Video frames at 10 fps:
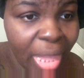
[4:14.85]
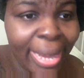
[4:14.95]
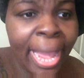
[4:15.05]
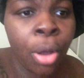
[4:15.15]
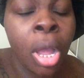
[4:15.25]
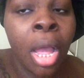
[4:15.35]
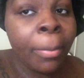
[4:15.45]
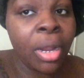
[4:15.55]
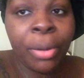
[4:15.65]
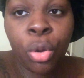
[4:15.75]
Now,
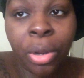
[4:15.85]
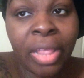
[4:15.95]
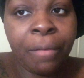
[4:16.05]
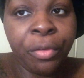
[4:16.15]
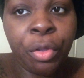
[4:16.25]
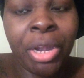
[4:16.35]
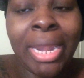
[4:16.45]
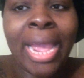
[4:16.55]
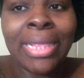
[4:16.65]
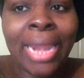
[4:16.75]
I'm going to be doing that for 30
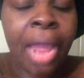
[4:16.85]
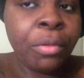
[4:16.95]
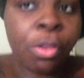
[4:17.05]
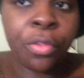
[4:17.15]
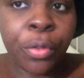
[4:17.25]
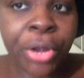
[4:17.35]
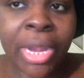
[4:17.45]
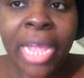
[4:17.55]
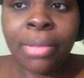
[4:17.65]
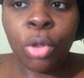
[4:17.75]
days, and after the 30
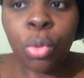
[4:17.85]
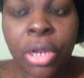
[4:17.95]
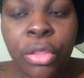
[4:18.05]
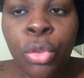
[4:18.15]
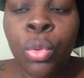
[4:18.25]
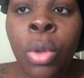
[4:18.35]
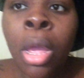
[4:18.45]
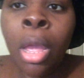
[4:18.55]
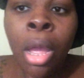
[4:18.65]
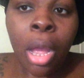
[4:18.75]
days, I'm going to
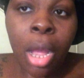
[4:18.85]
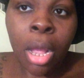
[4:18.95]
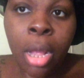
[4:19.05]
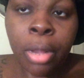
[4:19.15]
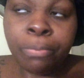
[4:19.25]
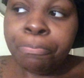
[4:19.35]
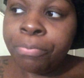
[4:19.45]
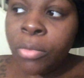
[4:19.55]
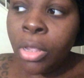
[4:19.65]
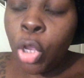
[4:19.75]
um,
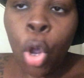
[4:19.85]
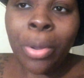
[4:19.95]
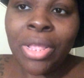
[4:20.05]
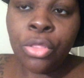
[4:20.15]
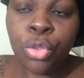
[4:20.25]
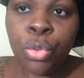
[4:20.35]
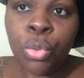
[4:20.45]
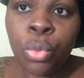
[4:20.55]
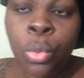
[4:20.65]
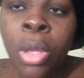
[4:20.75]
go
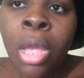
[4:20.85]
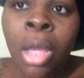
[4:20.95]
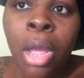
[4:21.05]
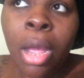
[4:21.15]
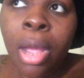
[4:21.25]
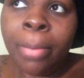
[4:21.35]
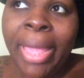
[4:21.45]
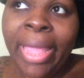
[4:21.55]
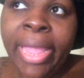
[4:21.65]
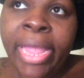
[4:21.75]
into um,
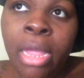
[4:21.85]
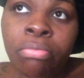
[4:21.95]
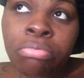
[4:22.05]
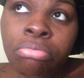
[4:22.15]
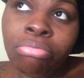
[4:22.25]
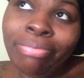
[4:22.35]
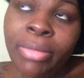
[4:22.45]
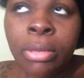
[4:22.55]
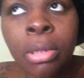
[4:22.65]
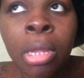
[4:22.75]
a...
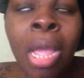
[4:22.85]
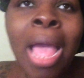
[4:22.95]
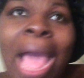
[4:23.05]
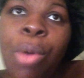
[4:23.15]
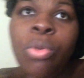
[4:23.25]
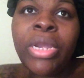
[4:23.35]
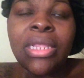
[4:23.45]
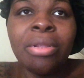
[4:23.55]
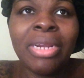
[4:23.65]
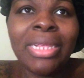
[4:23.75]
I won't
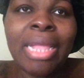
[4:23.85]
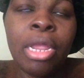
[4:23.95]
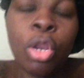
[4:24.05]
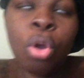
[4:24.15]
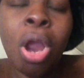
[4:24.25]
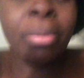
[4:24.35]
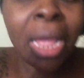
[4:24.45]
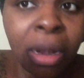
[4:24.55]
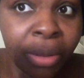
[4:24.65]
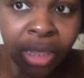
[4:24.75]
necessarily say a low carb. I'm
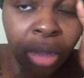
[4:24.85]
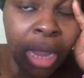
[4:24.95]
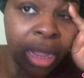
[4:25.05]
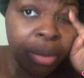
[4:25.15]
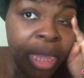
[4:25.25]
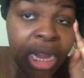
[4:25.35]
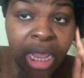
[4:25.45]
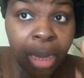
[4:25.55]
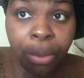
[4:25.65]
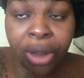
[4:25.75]
not gonna be still not gonna be eating
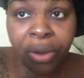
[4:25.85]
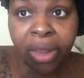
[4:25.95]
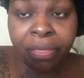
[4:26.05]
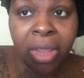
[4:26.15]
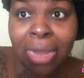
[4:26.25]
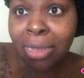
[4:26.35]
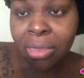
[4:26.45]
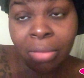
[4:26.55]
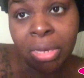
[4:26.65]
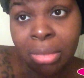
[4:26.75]
any bread or anything. That
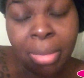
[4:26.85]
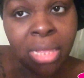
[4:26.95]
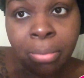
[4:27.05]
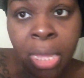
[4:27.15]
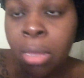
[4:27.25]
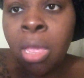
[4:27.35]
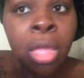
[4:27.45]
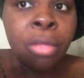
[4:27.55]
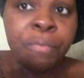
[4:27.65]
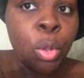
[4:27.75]
stuff just makes me
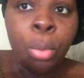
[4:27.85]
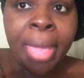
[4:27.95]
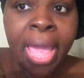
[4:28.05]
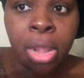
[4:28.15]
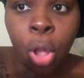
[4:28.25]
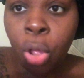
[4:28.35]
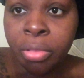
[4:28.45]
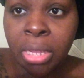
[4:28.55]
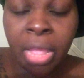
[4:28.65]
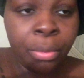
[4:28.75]
feel bad
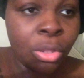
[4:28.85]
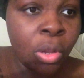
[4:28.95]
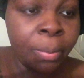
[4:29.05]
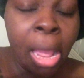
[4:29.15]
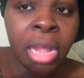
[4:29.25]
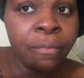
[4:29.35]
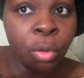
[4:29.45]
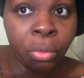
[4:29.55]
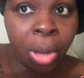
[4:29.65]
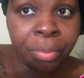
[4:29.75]
altogether. So I'm not gonna
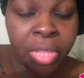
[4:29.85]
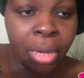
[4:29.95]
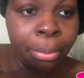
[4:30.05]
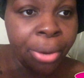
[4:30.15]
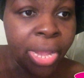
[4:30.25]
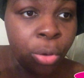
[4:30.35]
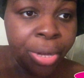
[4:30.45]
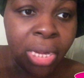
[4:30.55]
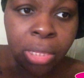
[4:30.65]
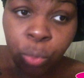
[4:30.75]
fool around with any bread or
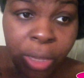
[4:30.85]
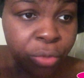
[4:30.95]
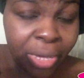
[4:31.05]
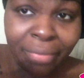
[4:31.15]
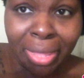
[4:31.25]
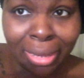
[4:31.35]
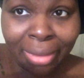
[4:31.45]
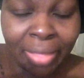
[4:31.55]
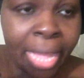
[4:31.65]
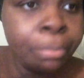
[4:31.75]
any sweets or anything
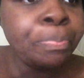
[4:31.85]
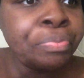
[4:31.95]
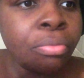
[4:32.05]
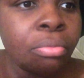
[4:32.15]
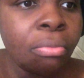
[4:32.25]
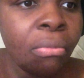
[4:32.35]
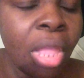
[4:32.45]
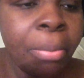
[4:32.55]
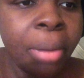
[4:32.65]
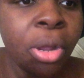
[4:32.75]
like that.
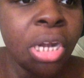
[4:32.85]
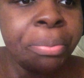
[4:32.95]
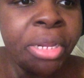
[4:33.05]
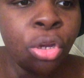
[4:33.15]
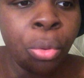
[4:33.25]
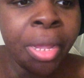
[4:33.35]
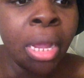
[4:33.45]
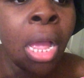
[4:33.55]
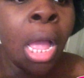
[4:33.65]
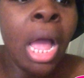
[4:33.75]
But I'm gonna be
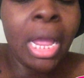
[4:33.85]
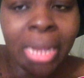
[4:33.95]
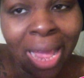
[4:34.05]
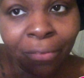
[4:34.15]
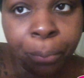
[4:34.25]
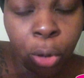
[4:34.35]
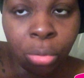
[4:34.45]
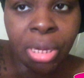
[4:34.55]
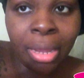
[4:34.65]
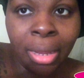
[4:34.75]
doing a lot of
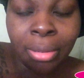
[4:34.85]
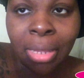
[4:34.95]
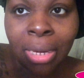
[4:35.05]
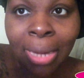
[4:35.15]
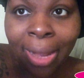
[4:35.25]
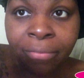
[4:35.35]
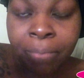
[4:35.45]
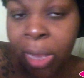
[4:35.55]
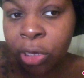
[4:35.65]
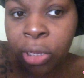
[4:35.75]
proteins and a lot of
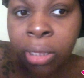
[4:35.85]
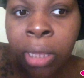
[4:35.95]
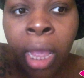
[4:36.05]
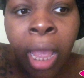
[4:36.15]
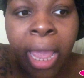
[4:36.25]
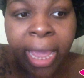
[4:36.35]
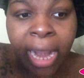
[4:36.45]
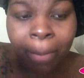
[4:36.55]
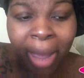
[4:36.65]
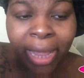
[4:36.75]
veggies, and
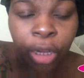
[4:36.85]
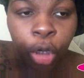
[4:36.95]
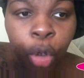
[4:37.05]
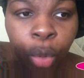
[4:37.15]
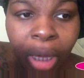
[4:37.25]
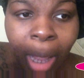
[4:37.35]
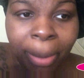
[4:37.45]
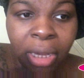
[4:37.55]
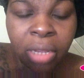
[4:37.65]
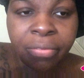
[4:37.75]
I might include a
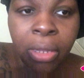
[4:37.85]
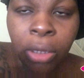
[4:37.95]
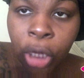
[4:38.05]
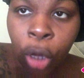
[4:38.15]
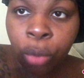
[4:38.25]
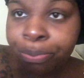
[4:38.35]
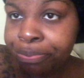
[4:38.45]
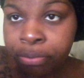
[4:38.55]
couple of, you know,